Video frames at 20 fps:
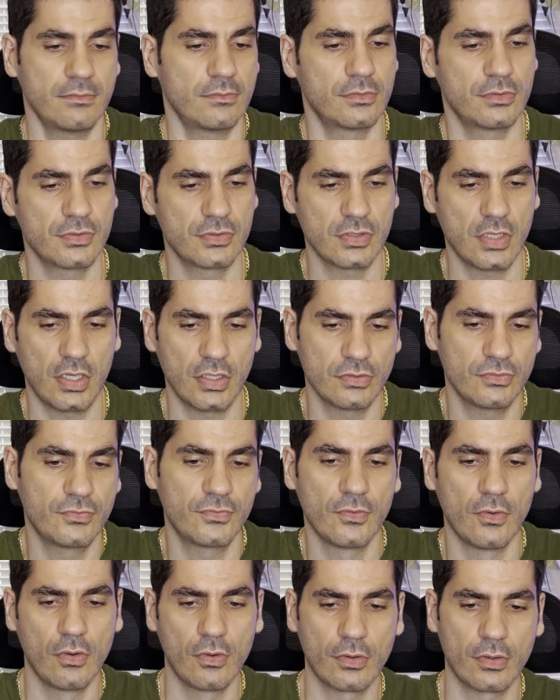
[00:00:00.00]
result
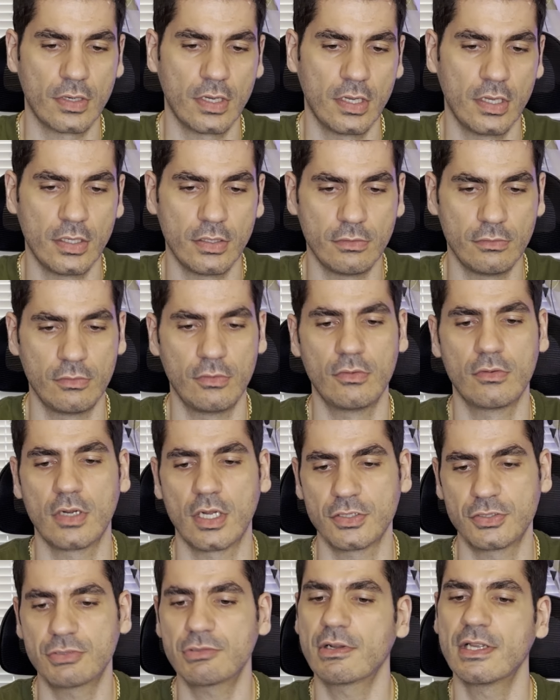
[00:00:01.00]
for LoRA
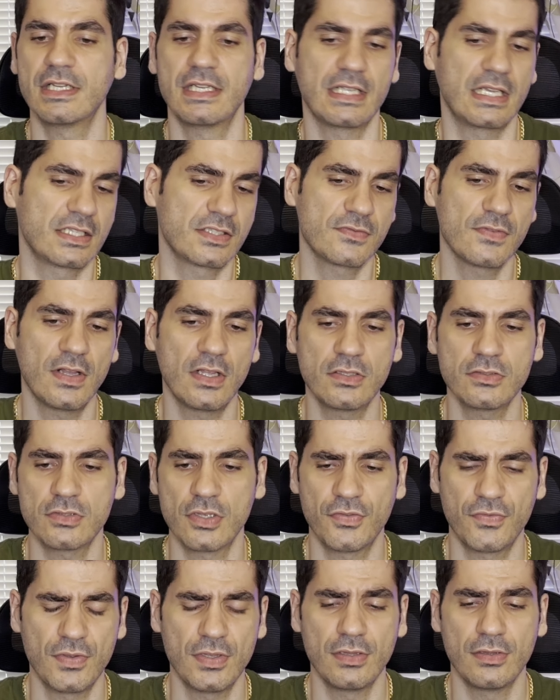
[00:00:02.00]
training as well. So
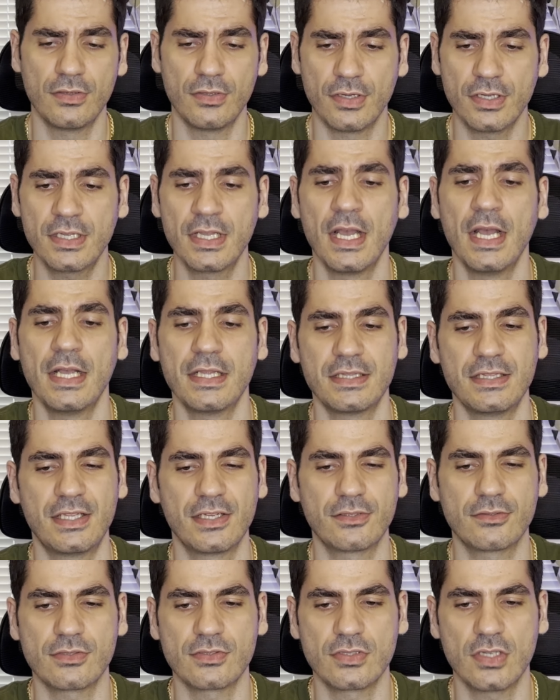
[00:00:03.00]
if you look, the
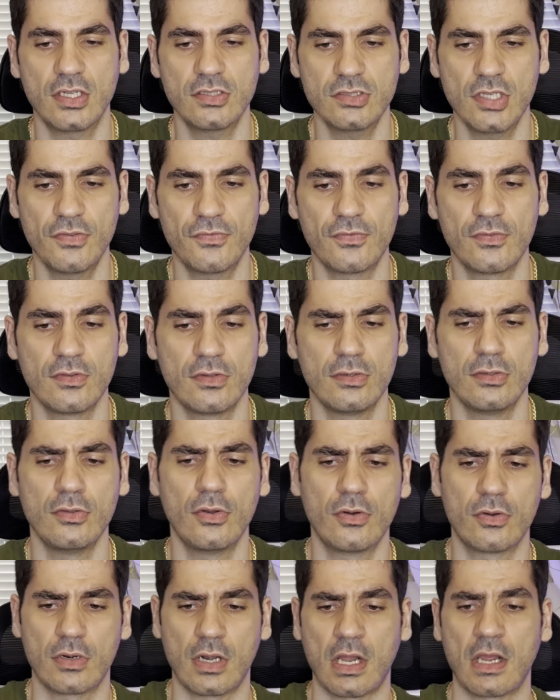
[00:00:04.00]
result for
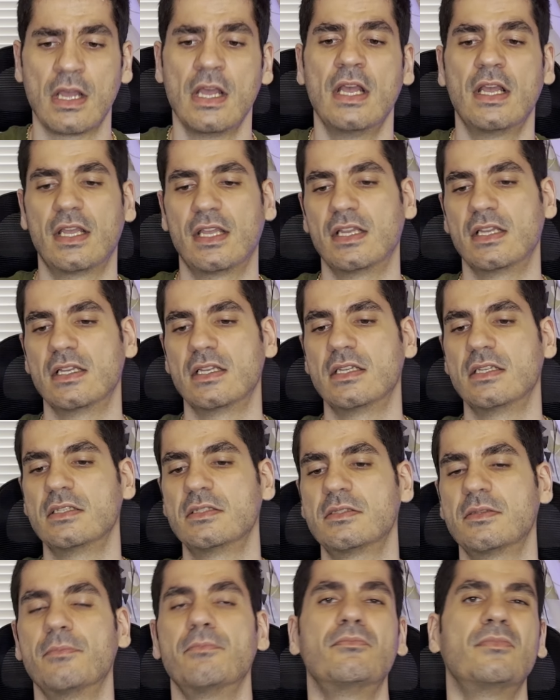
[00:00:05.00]
LoRA
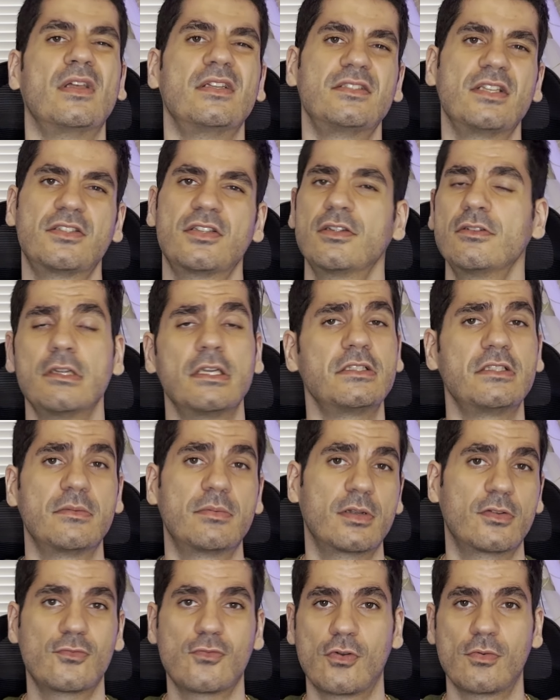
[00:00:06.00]
is deteriorate the
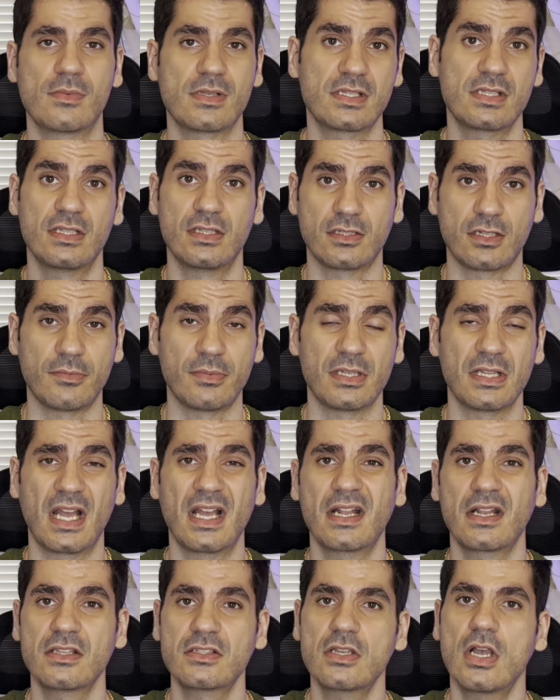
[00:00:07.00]
performance a little bit,
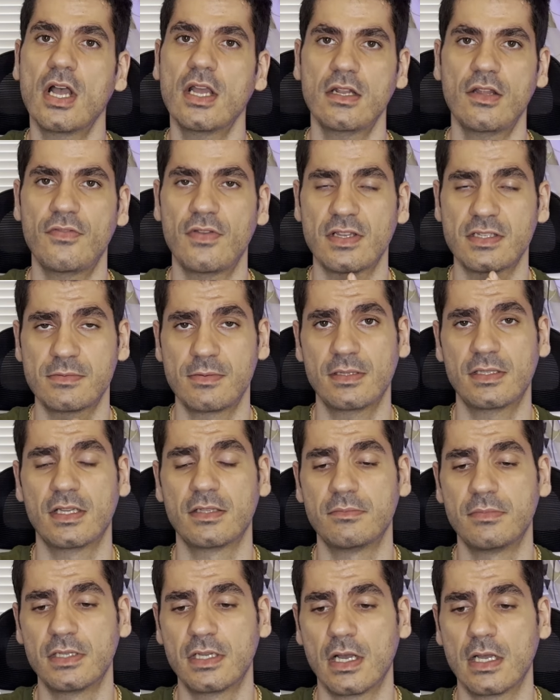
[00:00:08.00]
and it's kind of
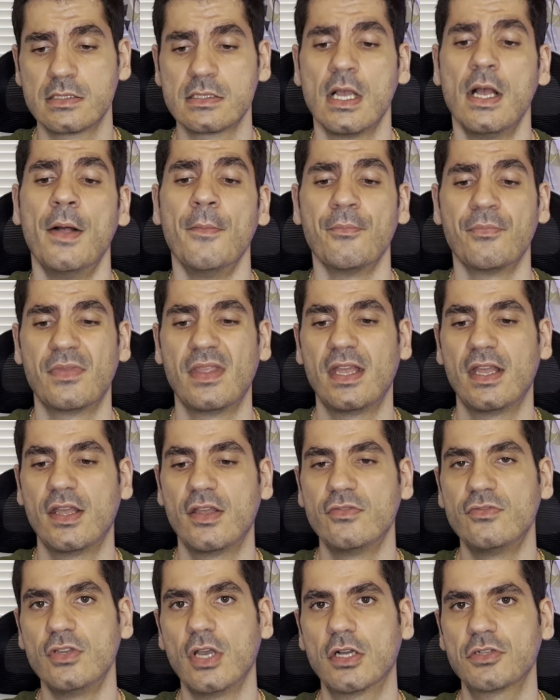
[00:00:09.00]
expected because
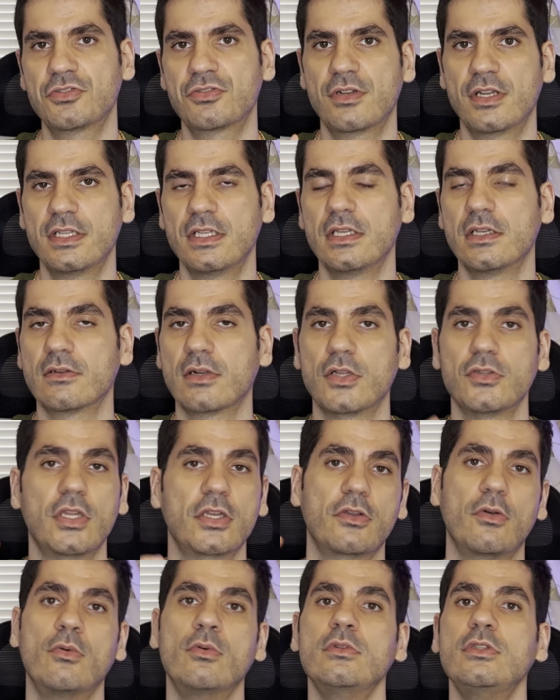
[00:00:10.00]
we are training around like
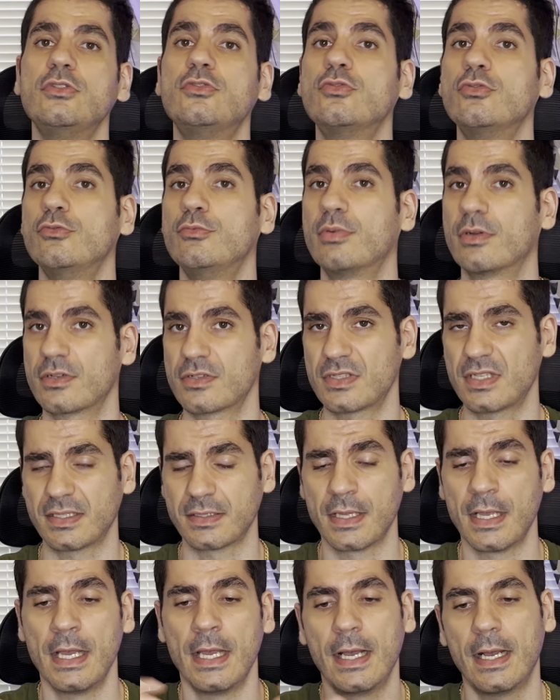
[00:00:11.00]
only 2%
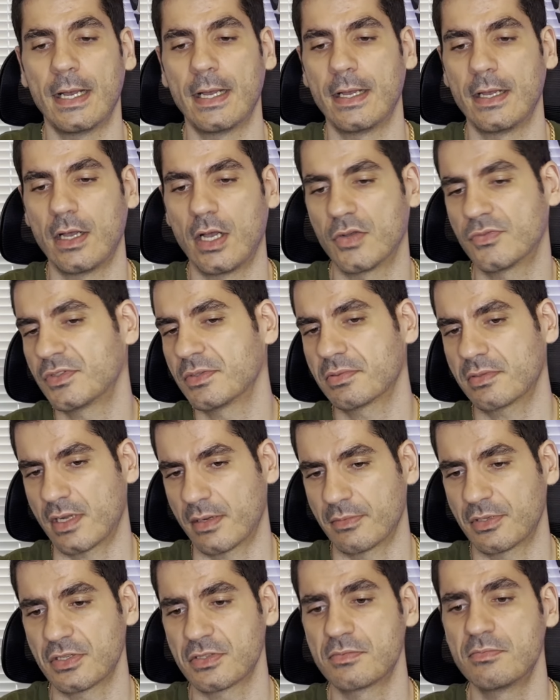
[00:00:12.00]
of the
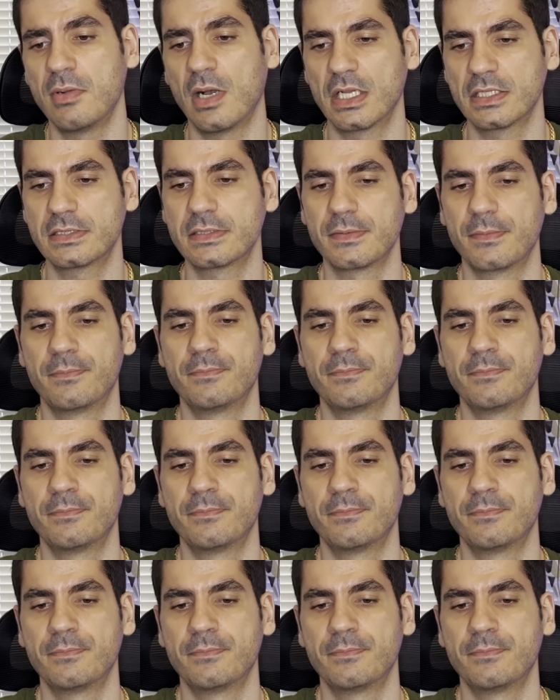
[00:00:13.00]
parameters, but